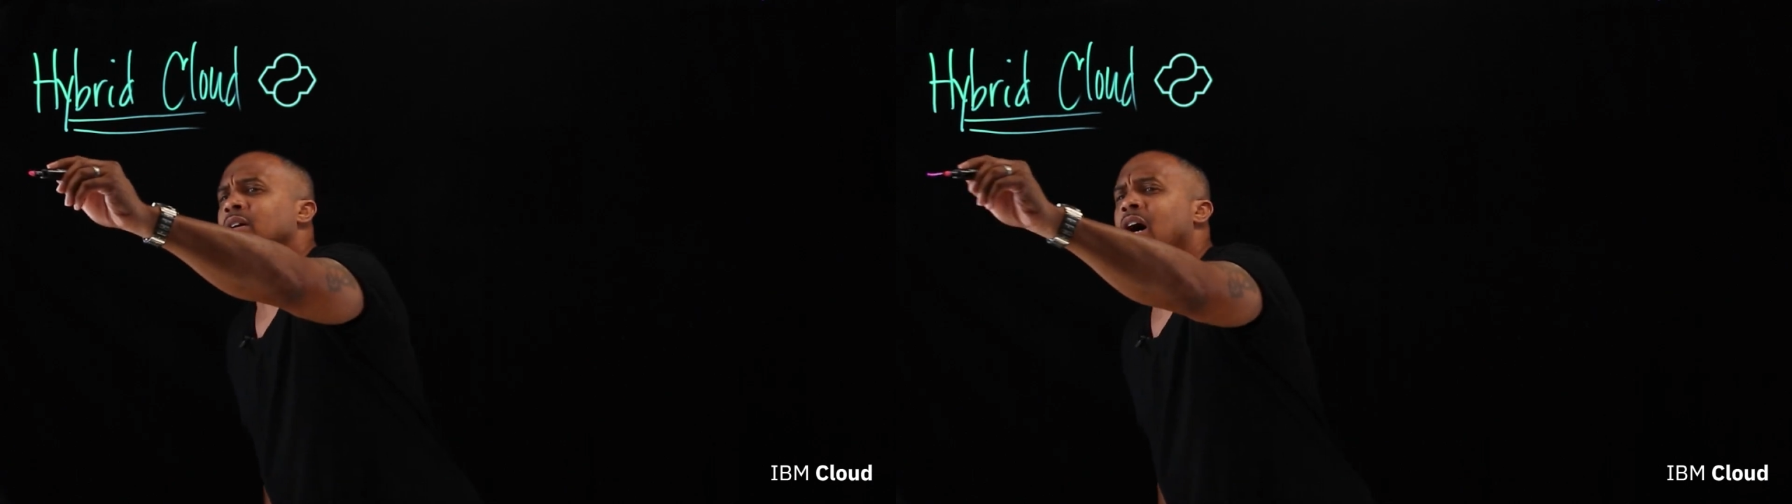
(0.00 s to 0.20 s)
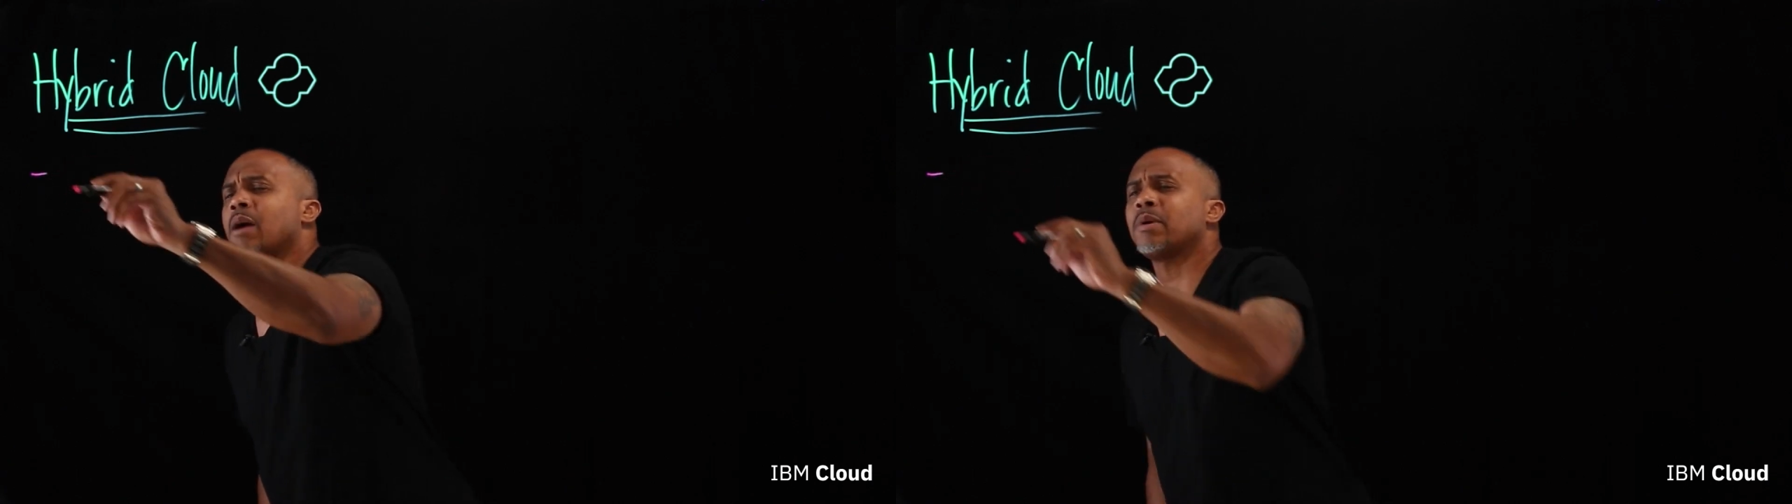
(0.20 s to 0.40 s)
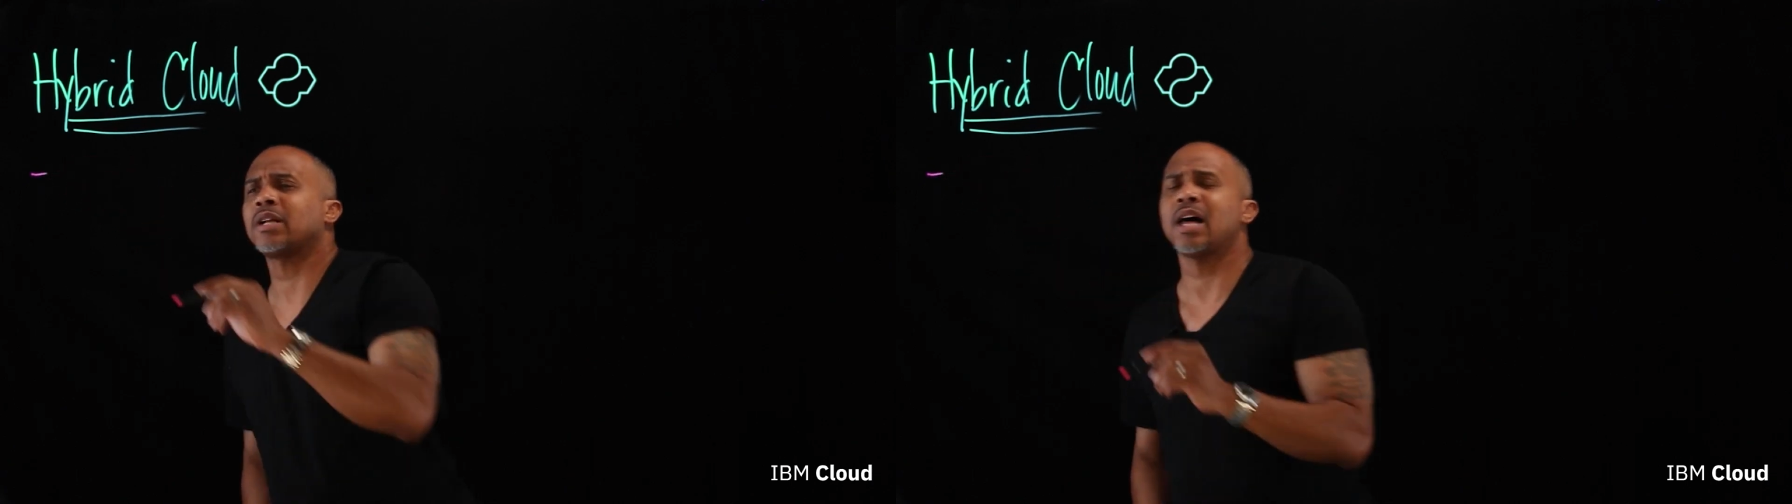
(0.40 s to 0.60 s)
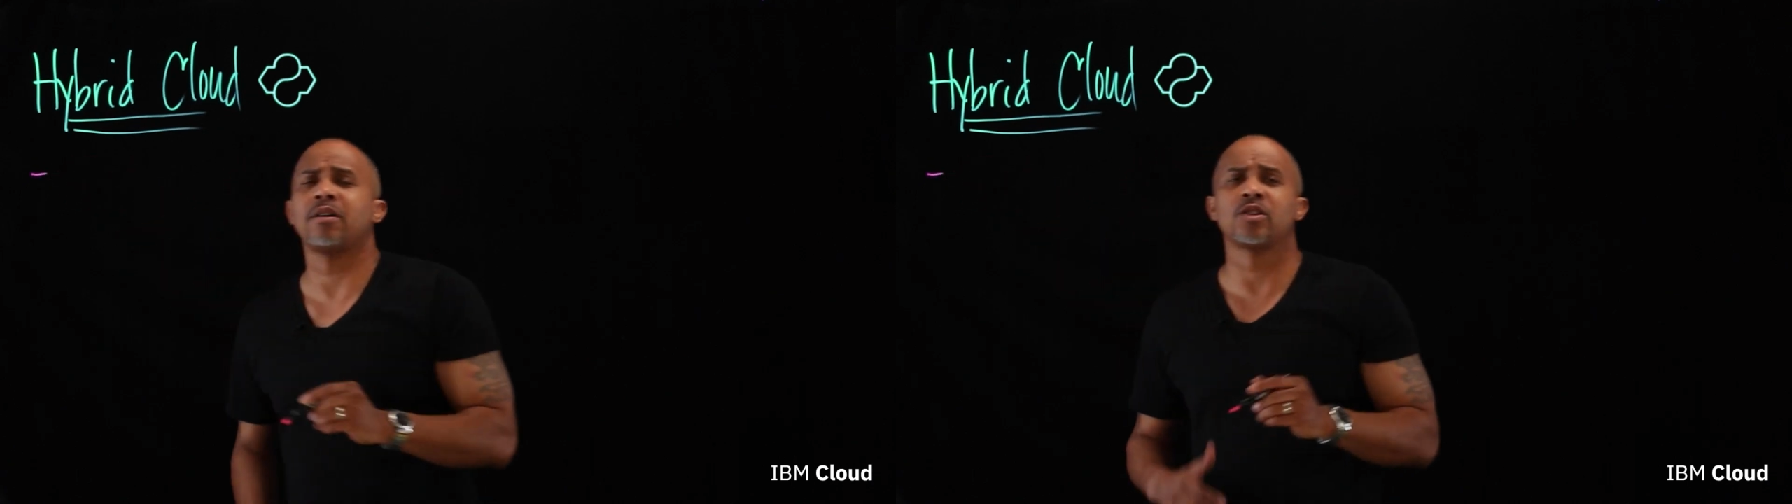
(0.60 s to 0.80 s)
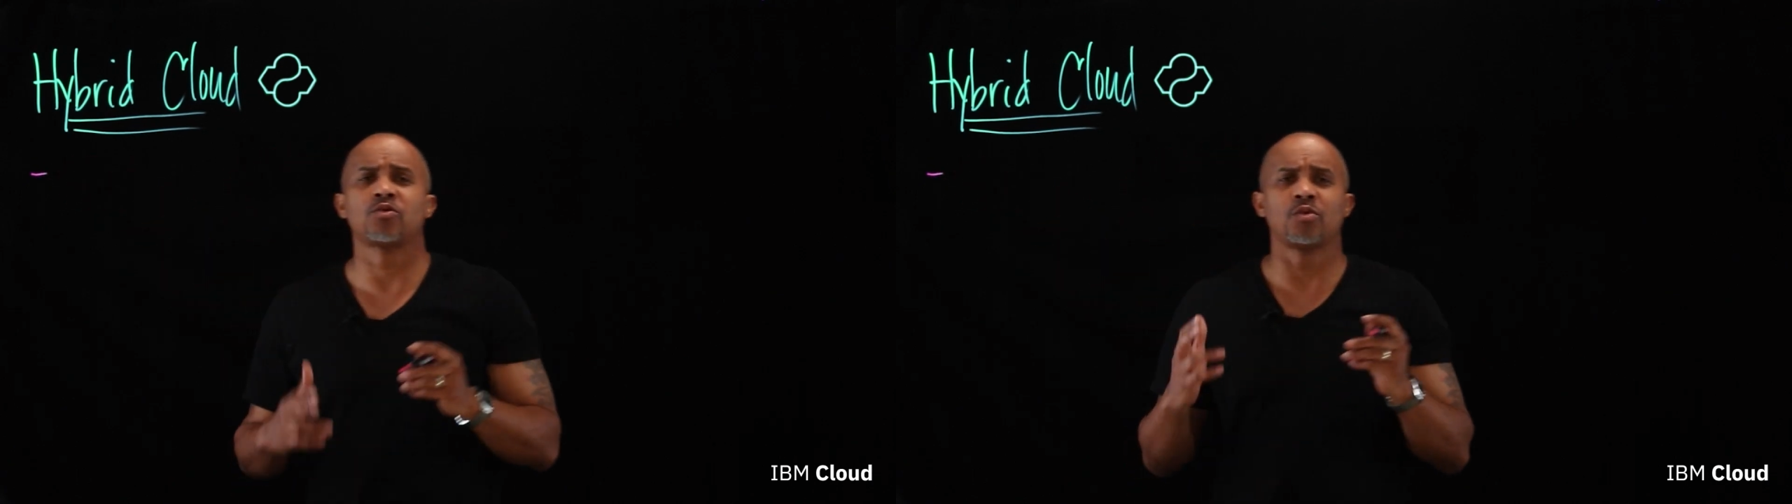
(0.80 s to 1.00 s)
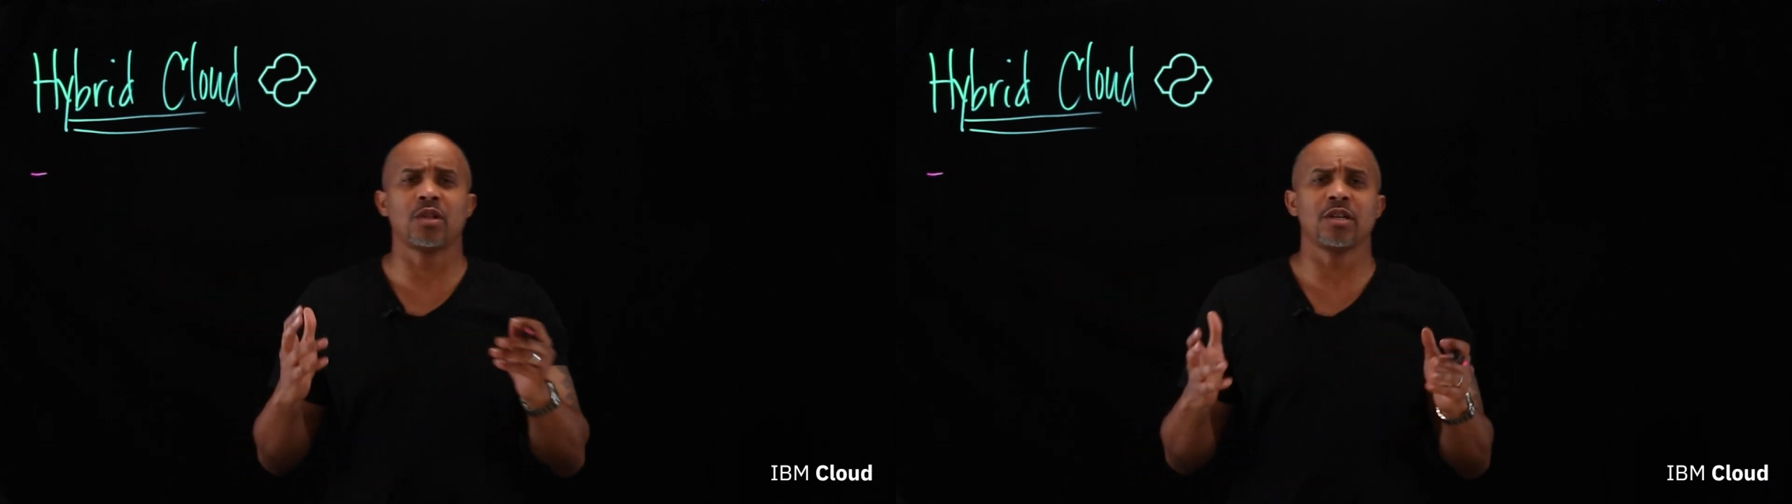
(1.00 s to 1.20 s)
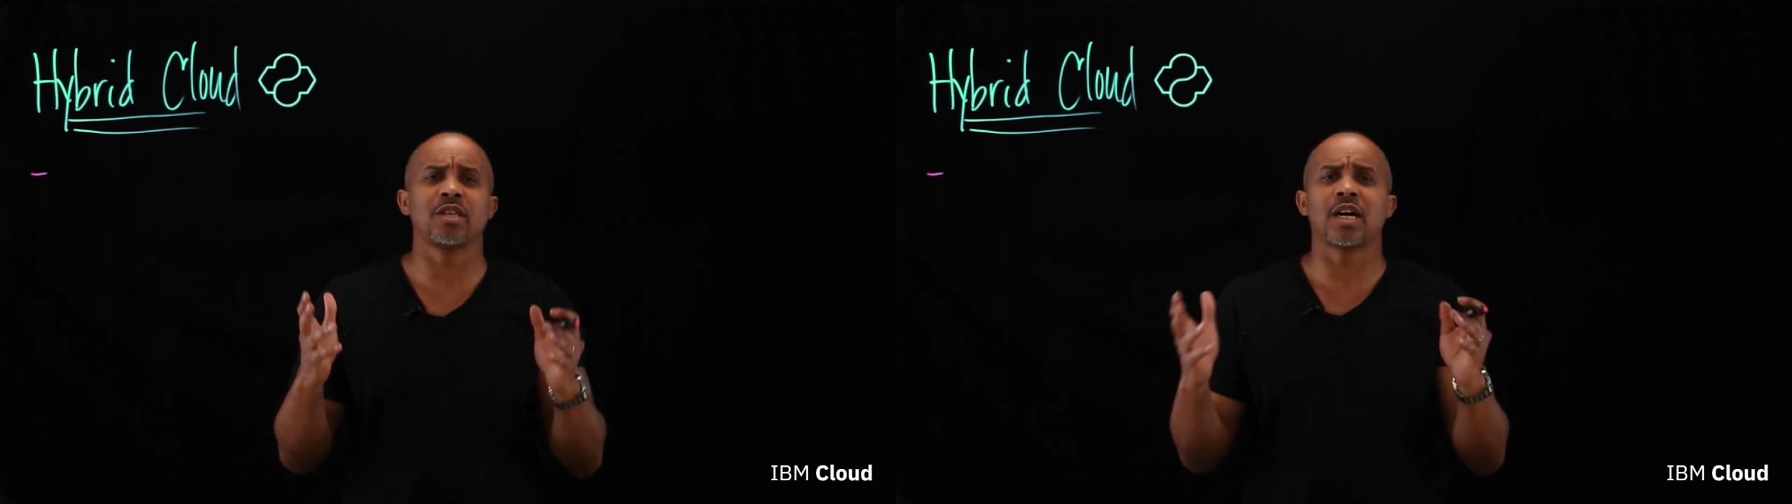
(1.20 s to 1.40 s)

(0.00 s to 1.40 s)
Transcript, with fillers: Hybrid cloud is really the